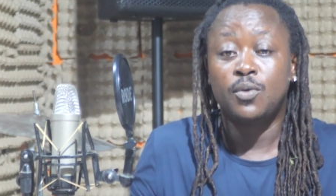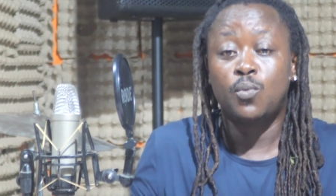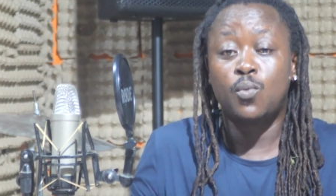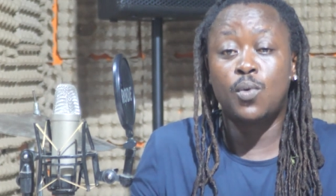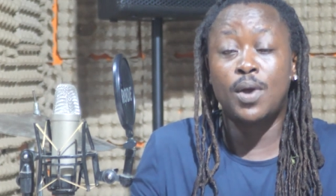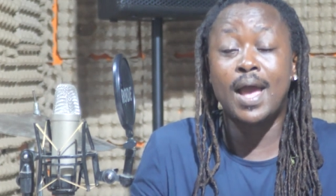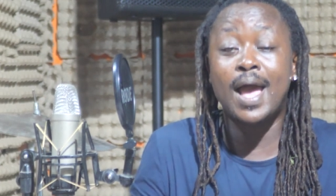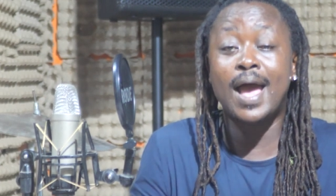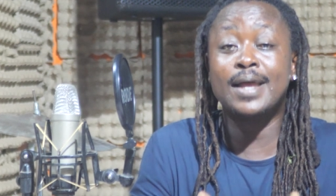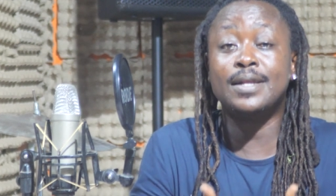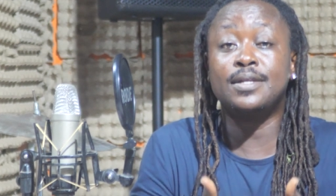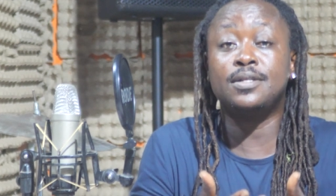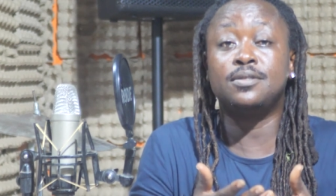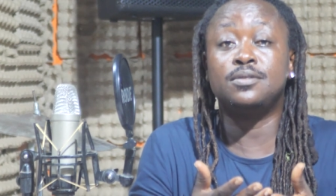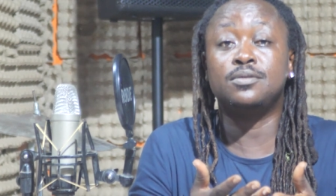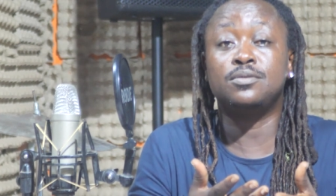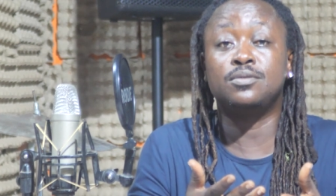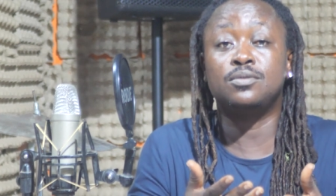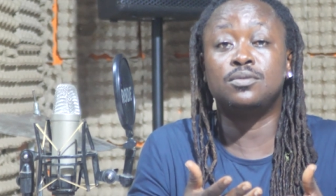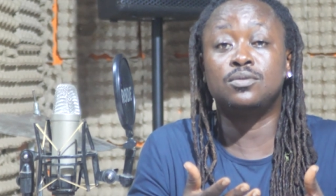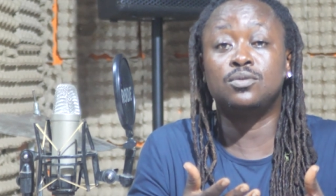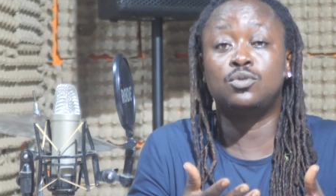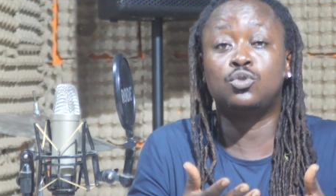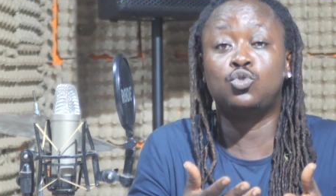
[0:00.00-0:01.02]
we had
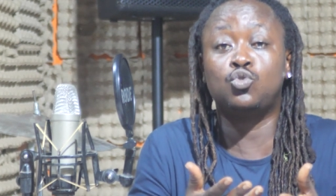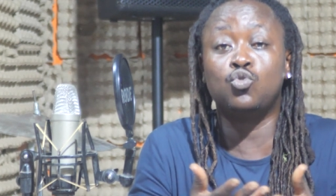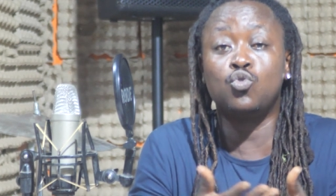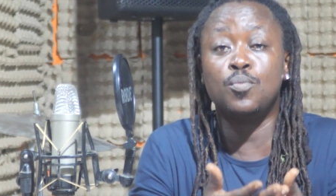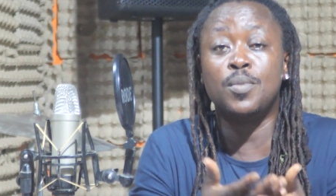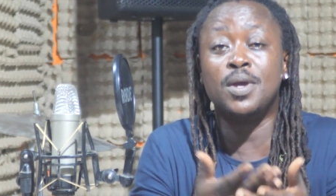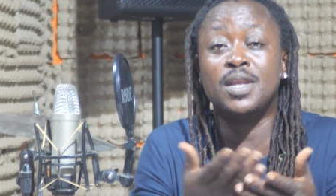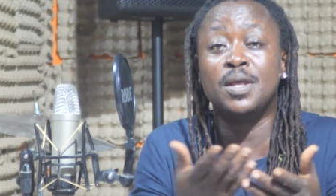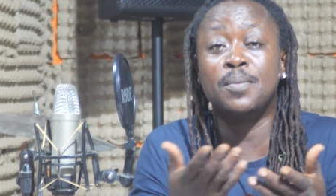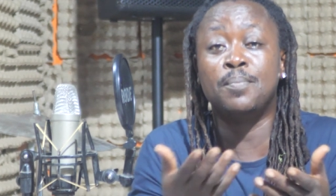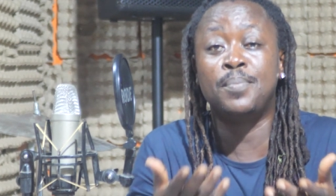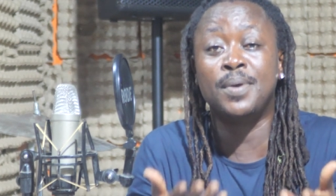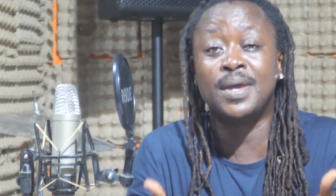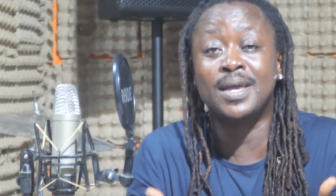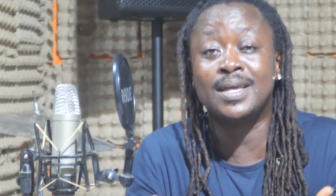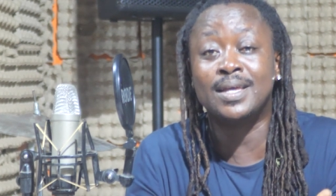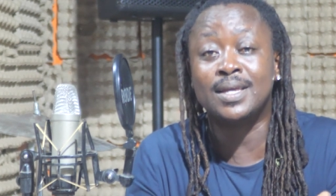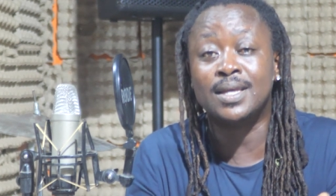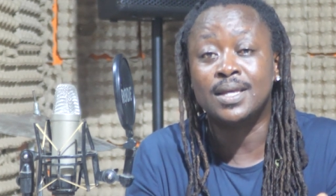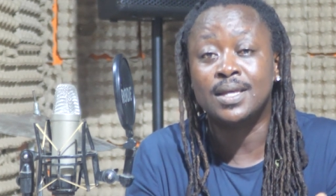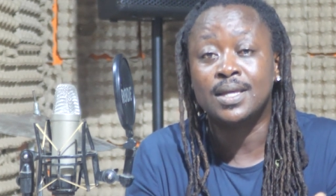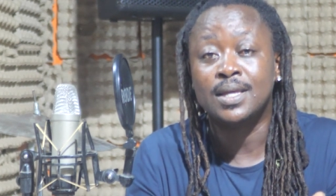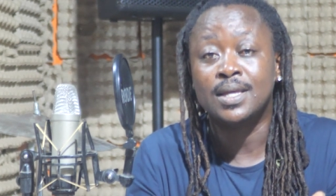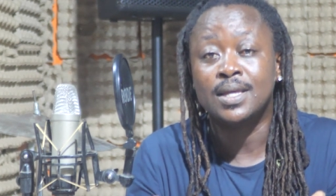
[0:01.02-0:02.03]
too many big
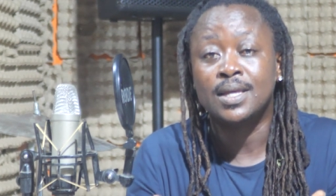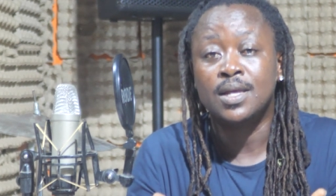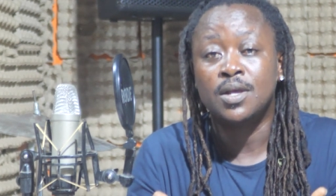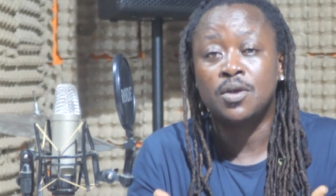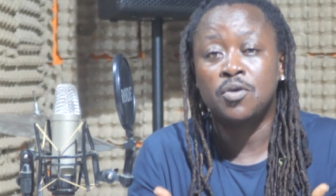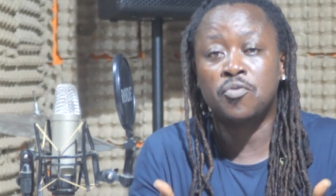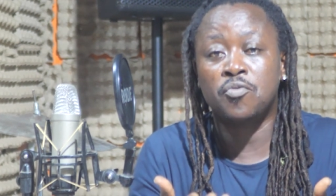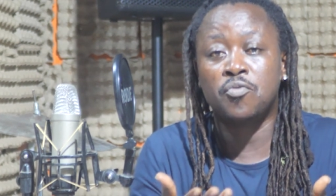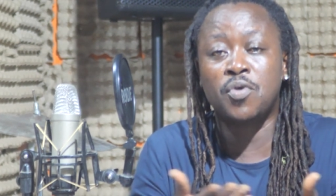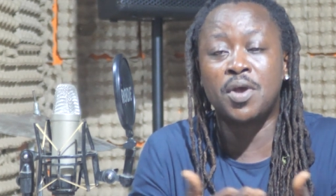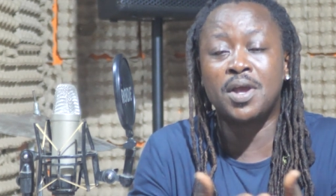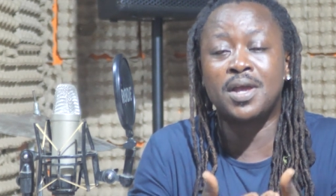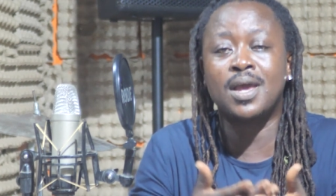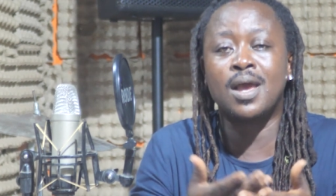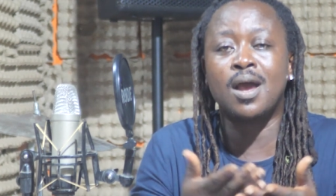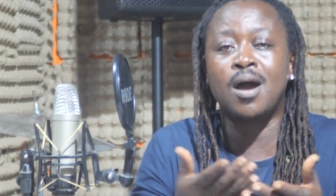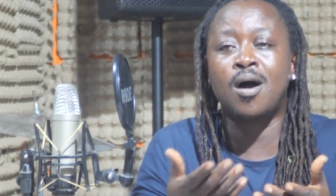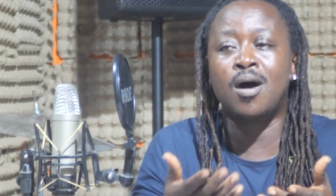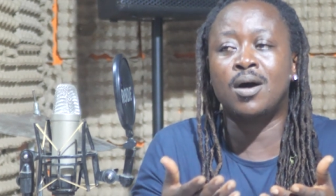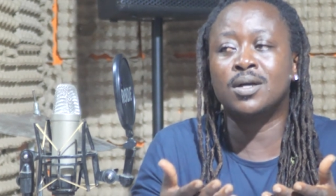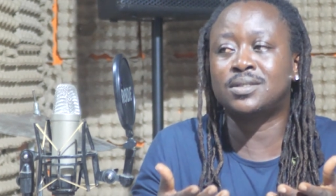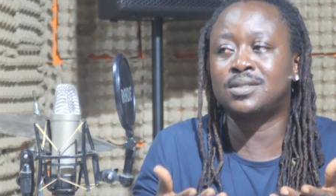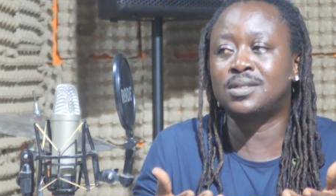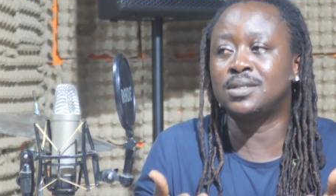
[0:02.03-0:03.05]
reggae
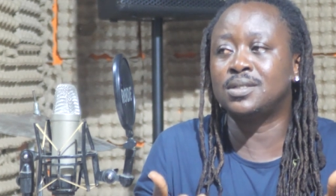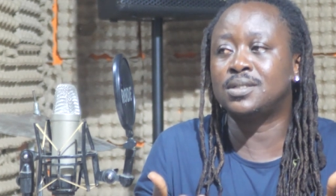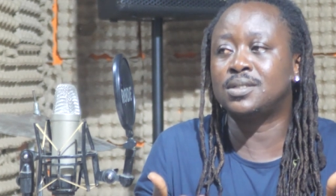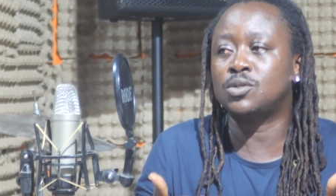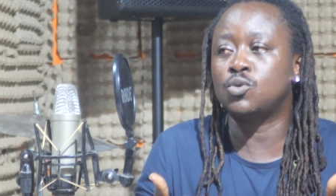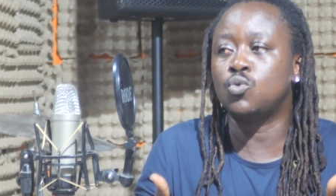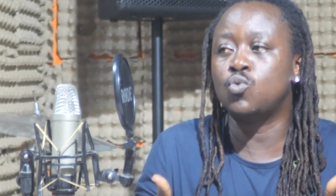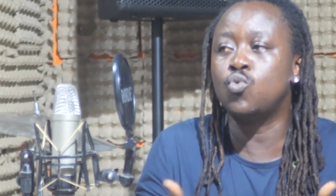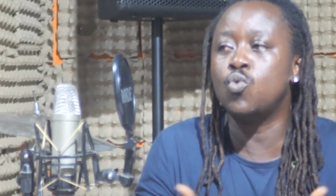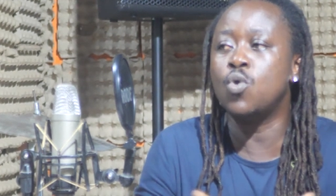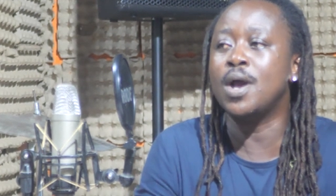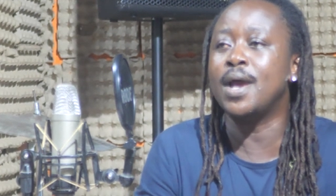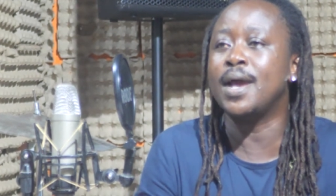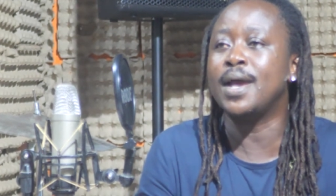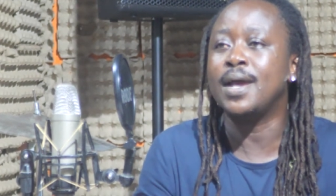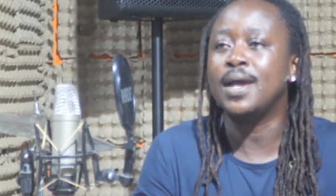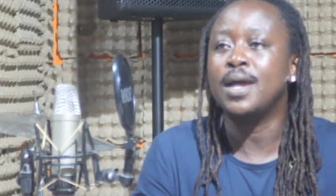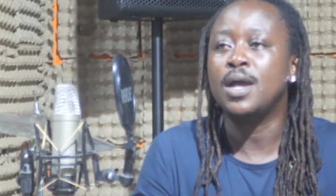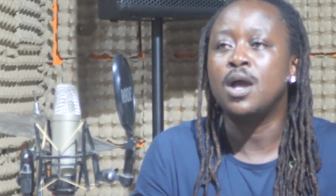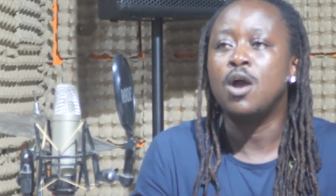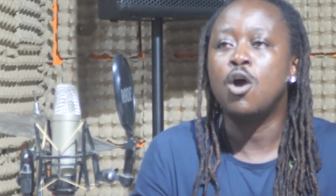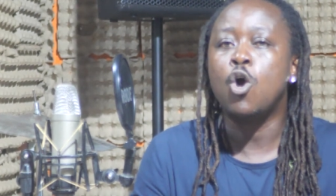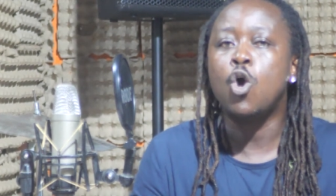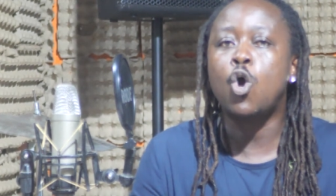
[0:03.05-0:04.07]
artists who were
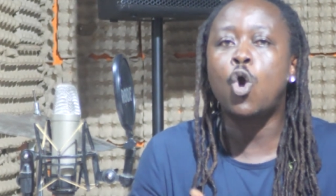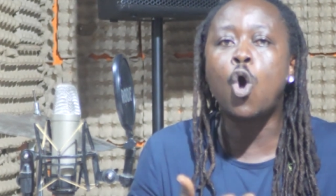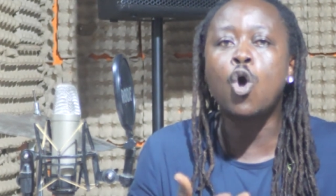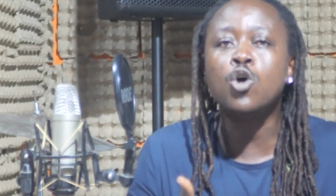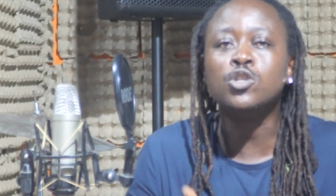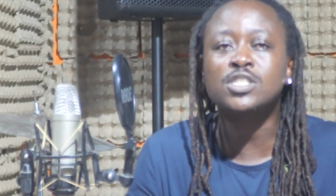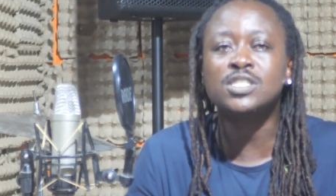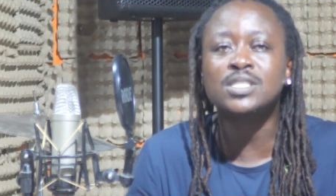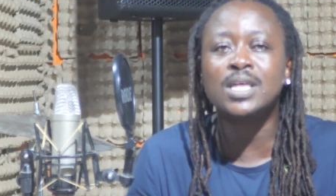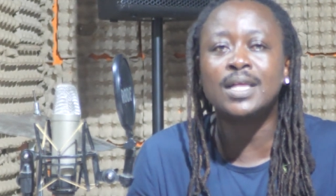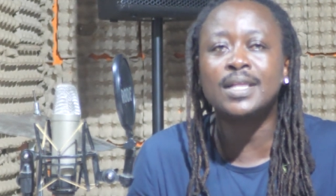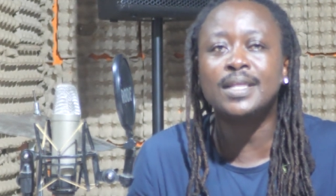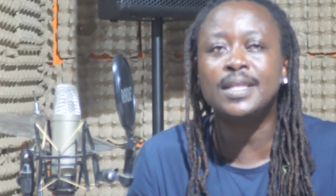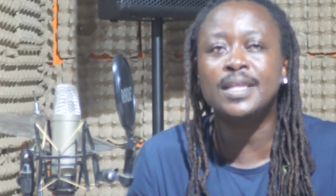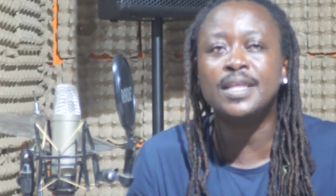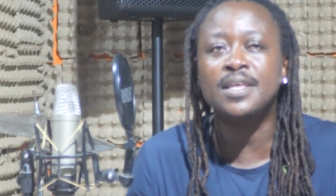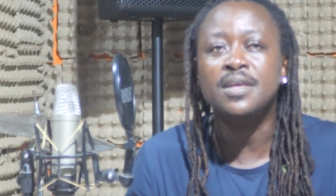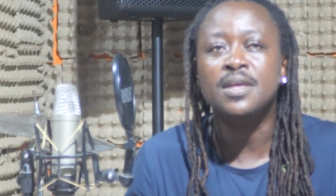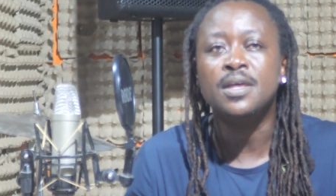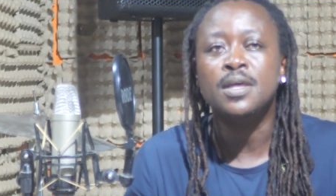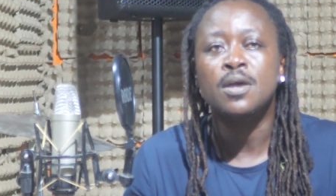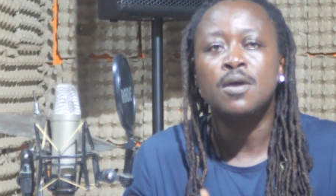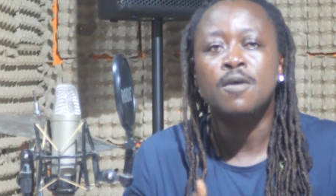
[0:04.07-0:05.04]
constantly